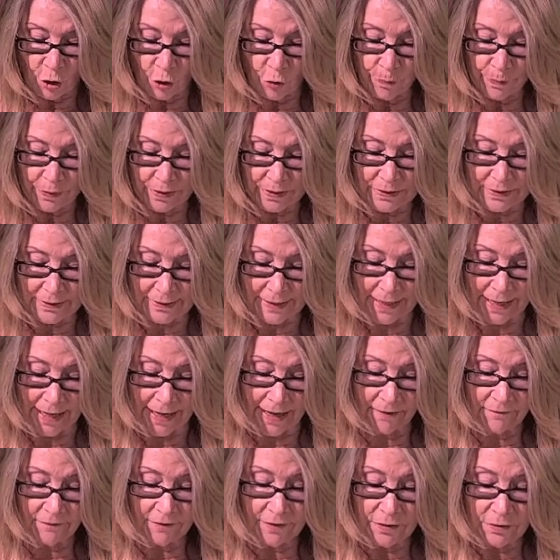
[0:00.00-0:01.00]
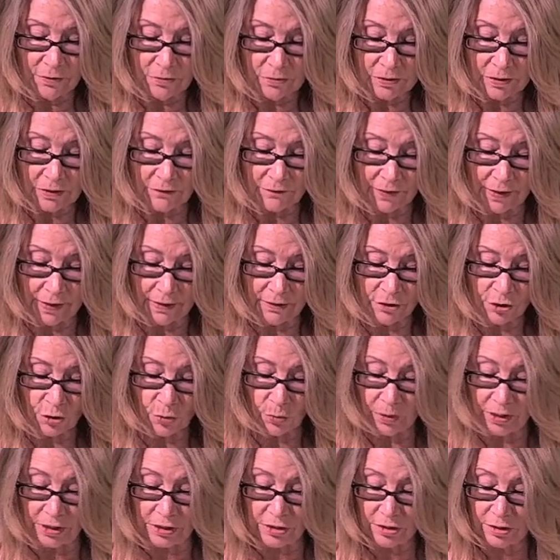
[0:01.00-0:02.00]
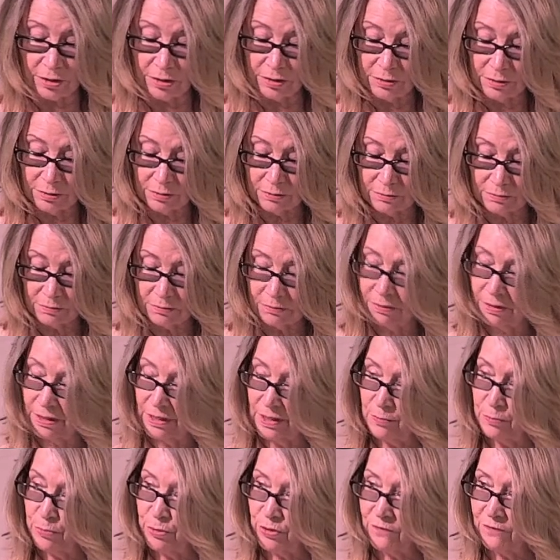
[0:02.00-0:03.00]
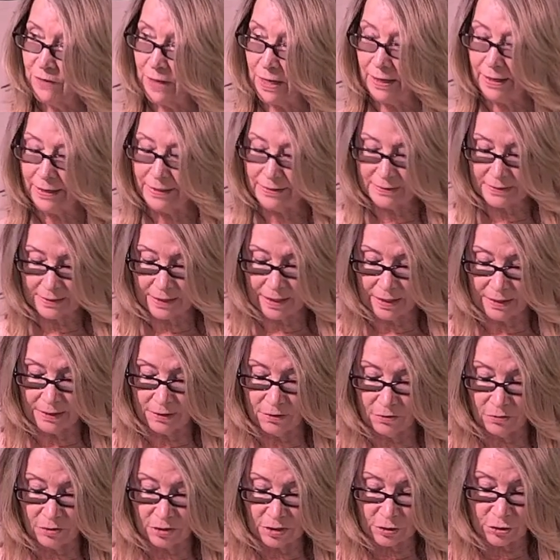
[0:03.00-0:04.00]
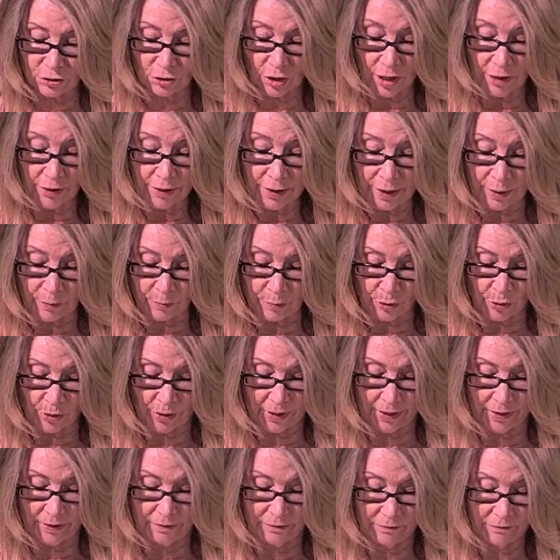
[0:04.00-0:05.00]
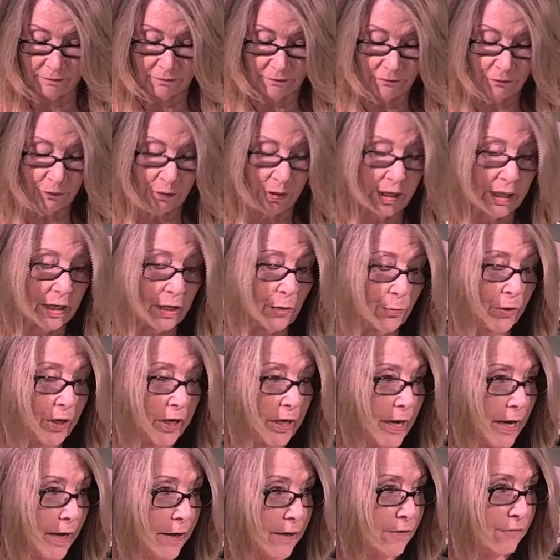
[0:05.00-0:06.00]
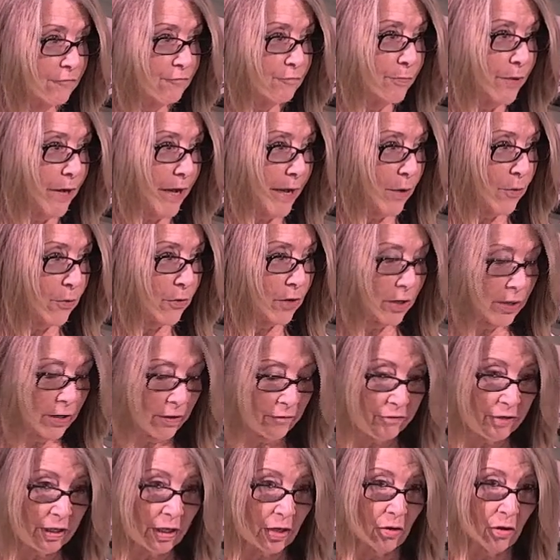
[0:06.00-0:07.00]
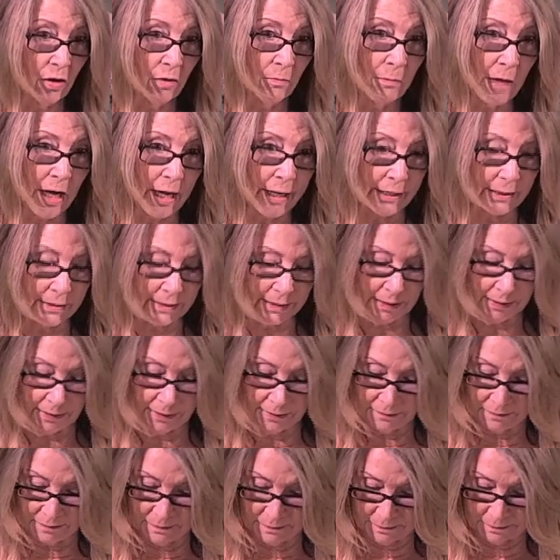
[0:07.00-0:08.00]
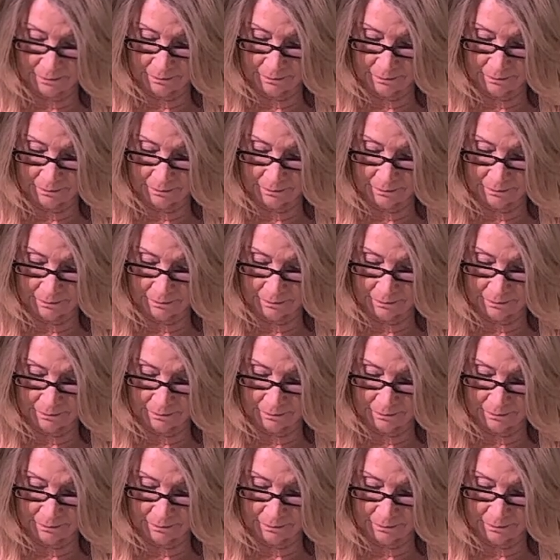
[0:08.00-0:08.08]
opens the avenues of intuition and provides a new starting point for the creative power of the Almighty.